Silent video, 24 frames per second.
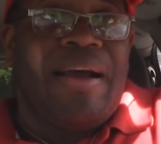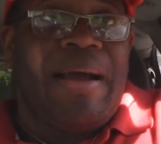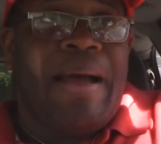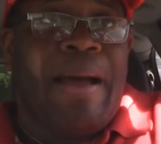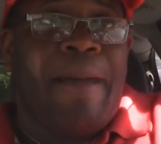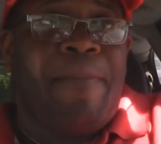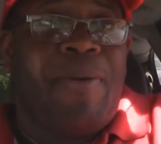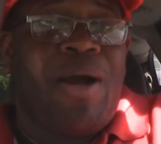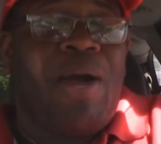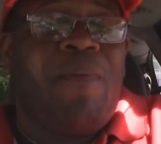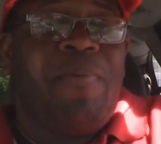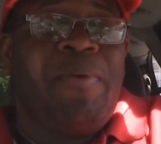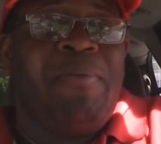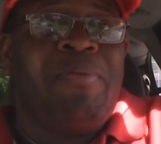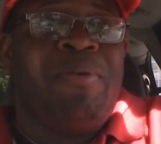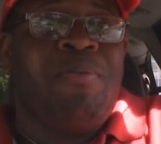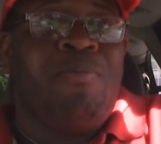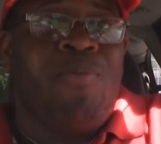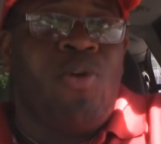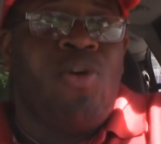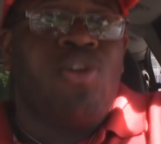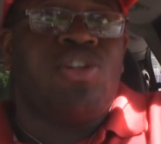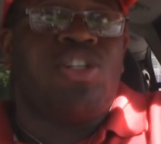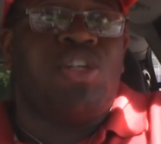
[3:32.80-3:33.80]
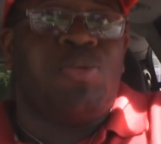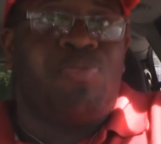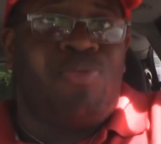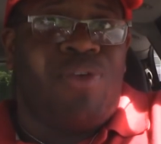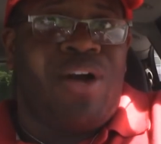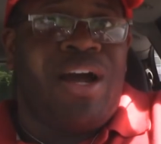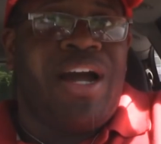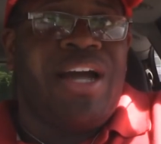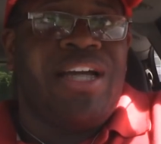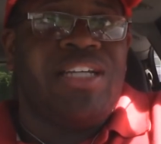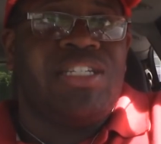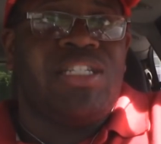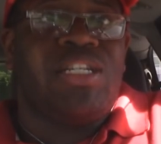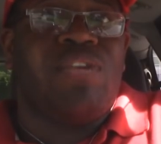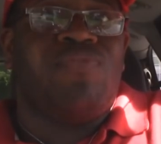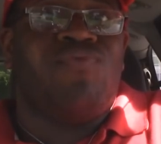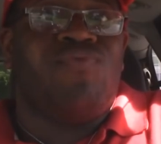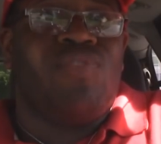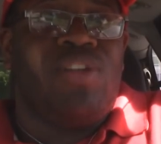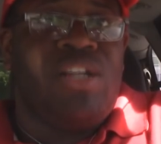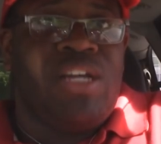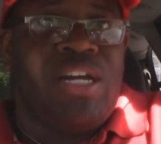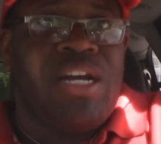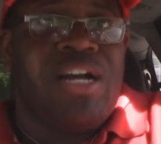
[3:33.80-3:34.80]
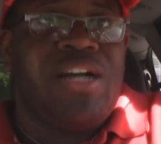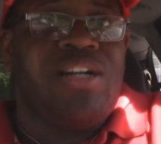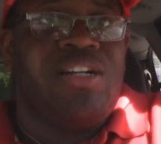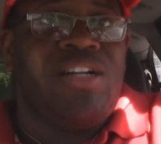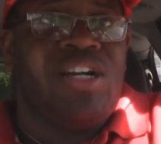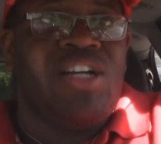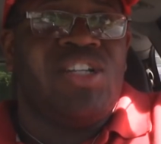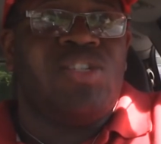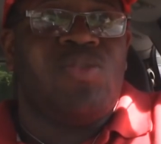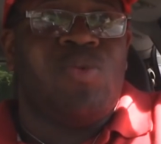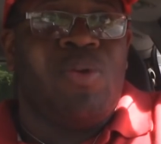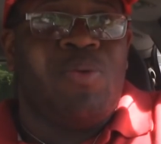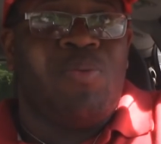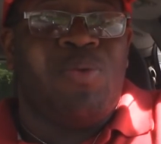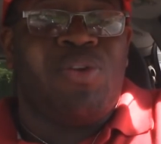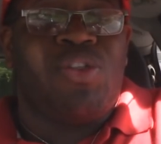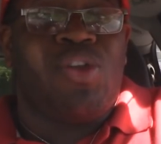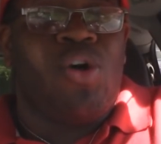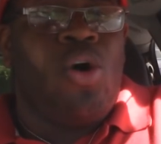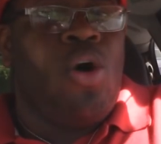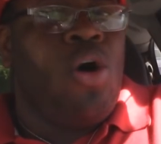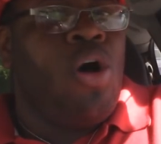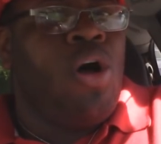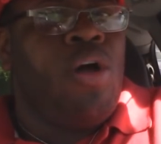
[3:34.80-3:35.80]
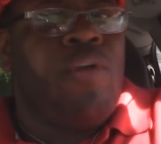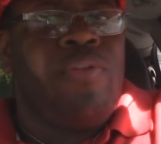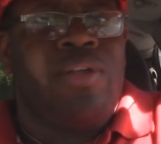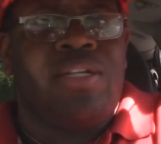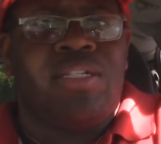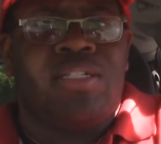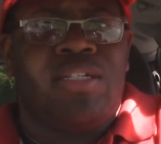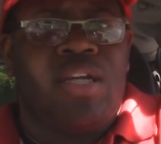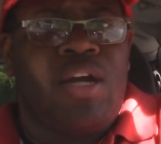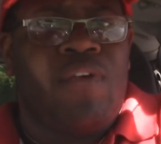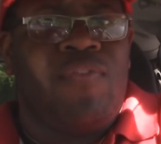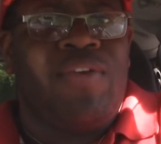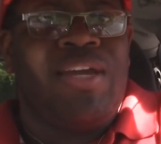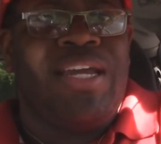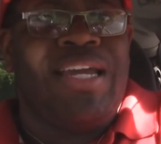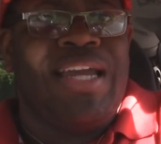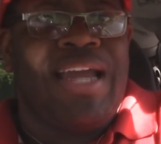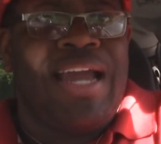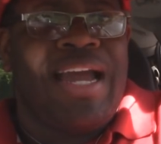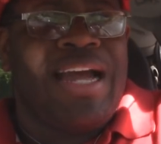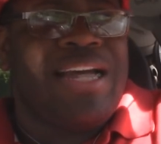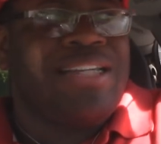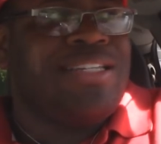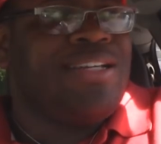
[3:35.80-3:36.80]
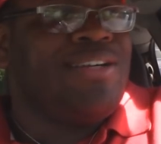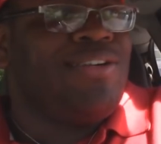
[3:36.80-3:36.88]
I'll probably be more surprised if Leon does win with all the stuff he has,